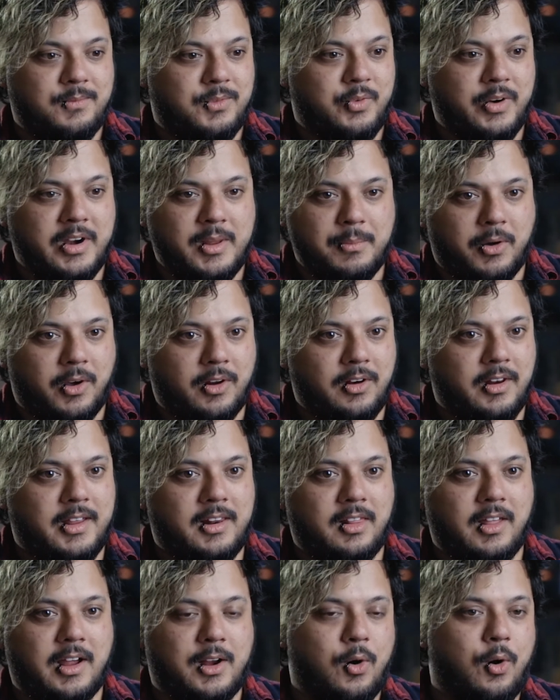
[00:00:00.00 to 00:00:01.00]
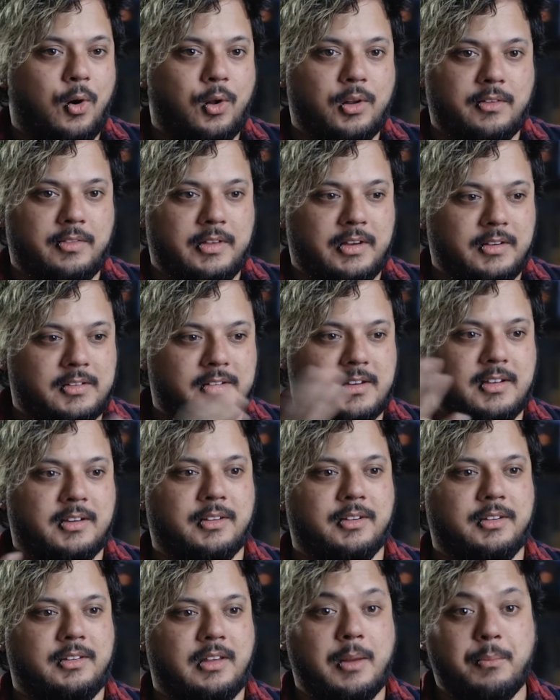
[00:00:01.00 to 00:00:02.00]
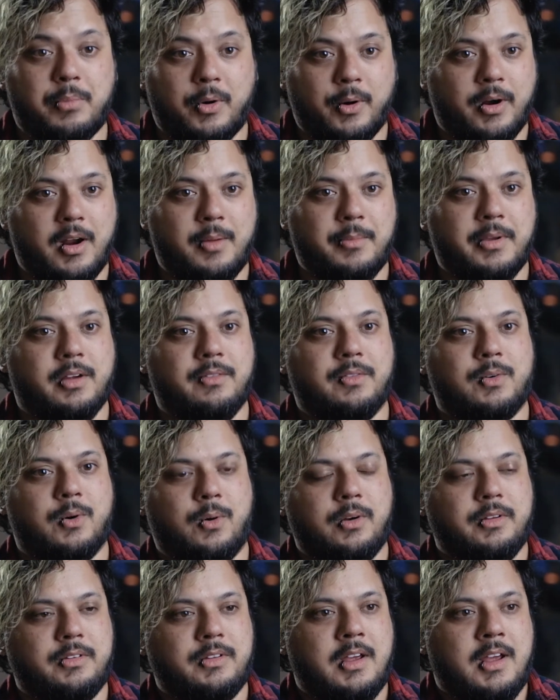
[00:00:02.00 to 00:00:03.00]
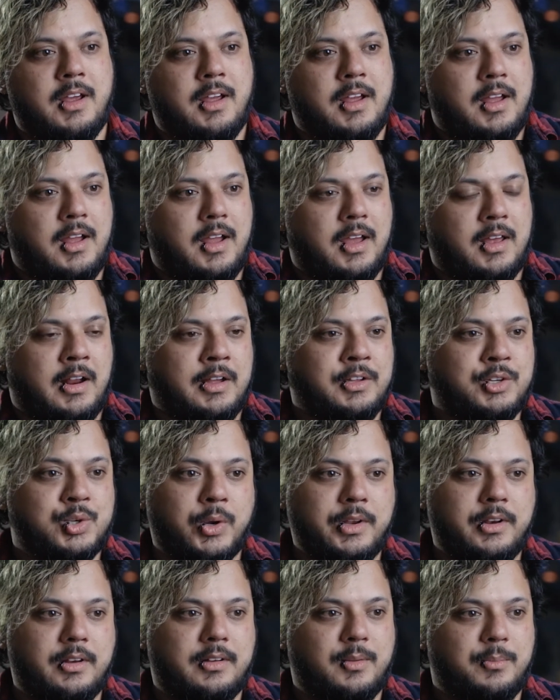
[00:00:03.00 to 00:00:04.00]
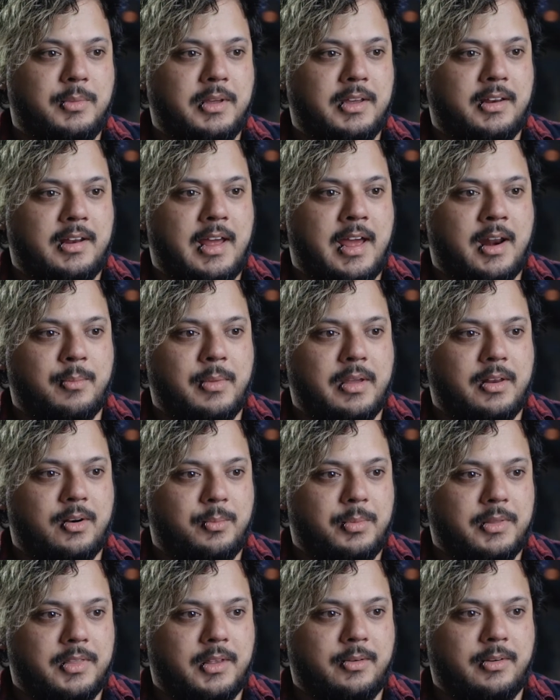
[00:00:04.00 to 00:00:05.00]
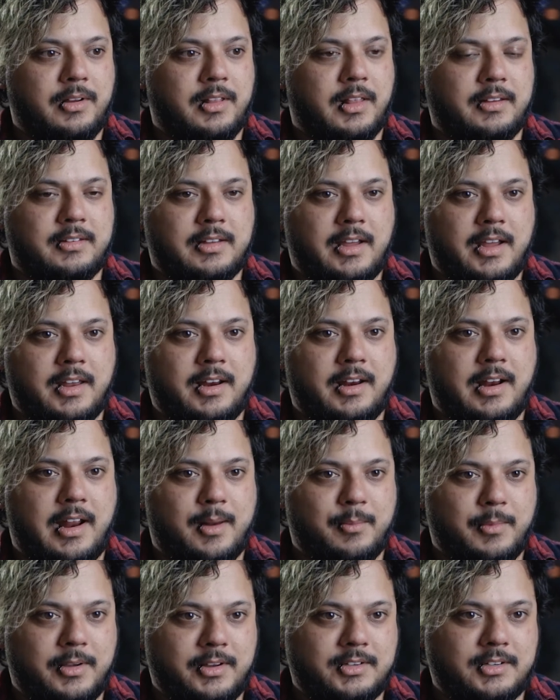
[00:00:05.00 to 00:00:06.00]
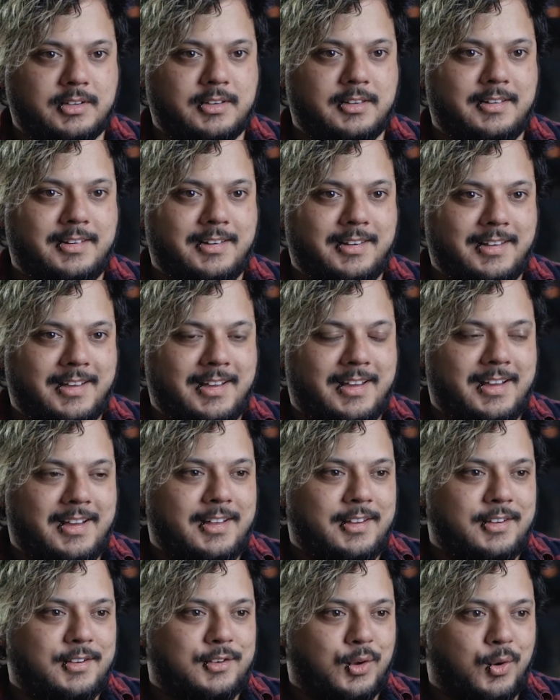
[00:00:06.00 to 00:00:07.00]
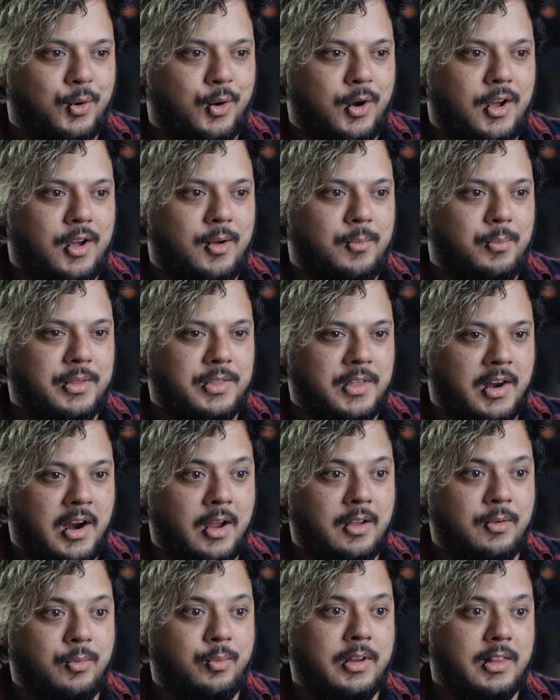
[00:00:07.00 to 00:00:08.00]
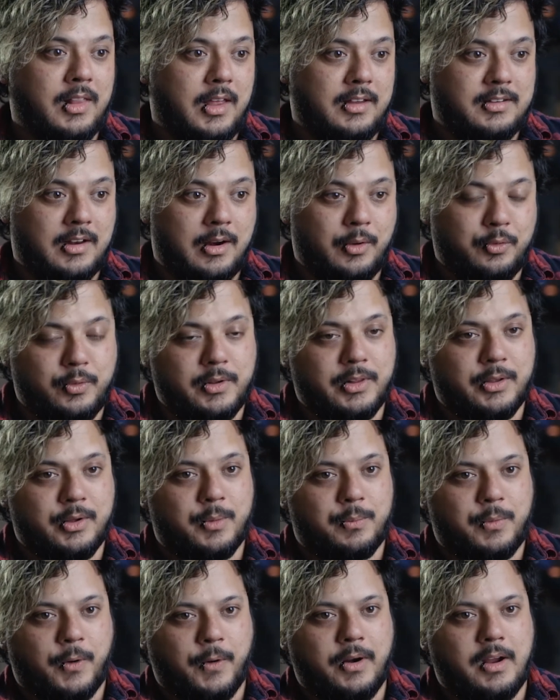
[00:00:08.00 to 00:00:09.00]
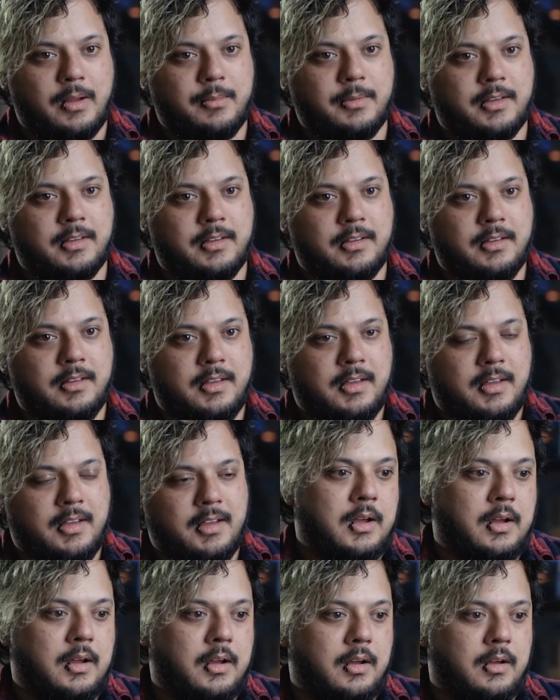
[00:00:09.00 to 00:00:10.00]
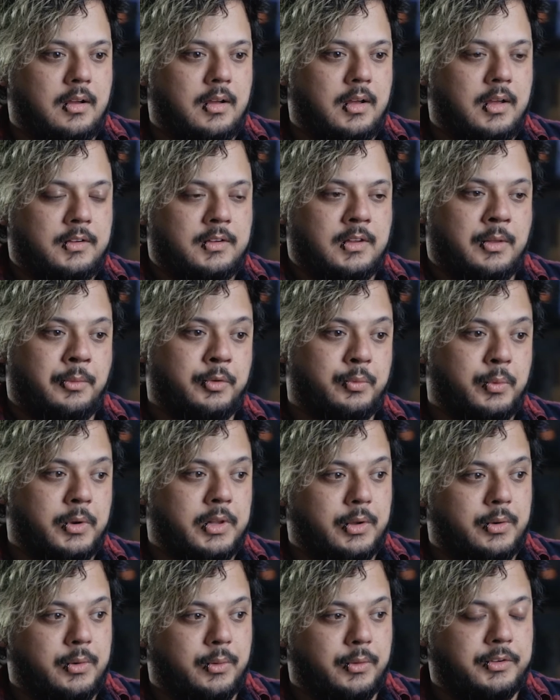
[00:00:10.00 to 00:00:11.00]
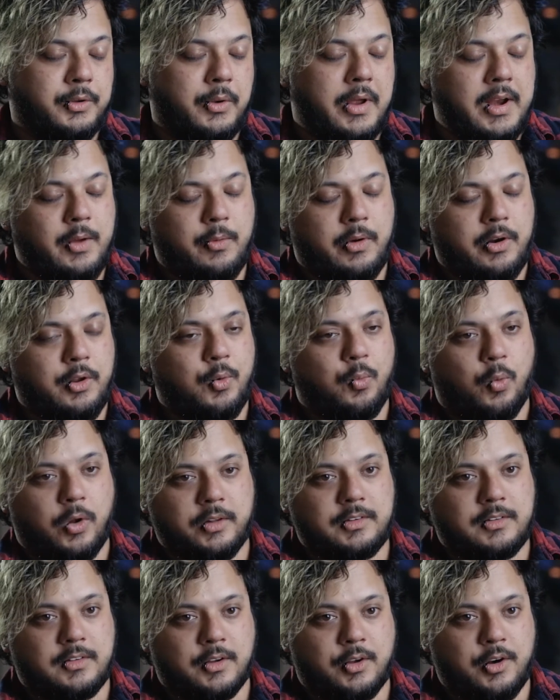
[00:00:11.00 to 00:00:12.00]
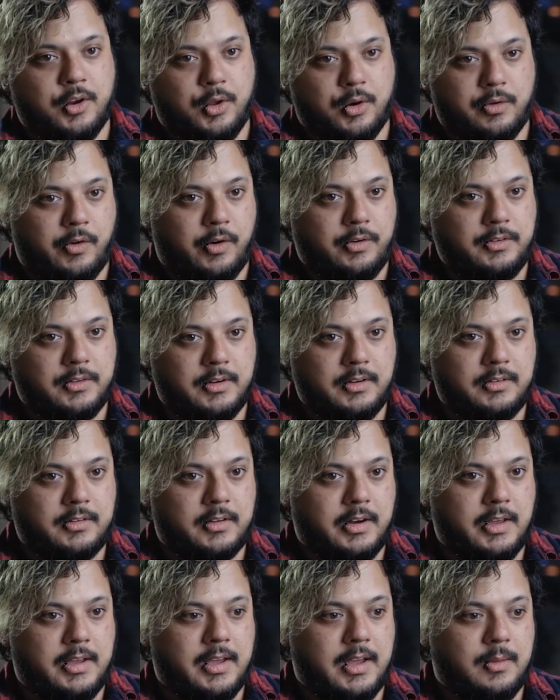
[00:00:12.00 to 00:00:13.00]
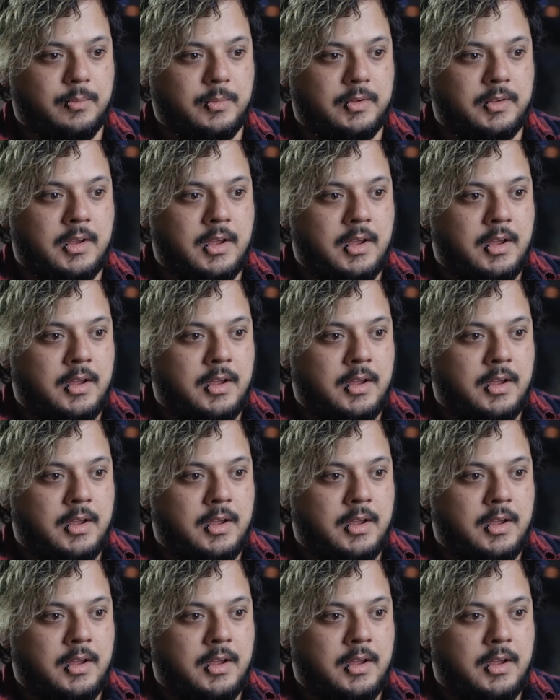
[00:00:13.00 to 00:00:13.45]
3D modeling, like all of these skills, and programming, of course. And I joined it to be an animator, but then realized I hated animation. So, but then I realized that I was really good at programming. So that was really cool. So anyone who wants to go to university to study games,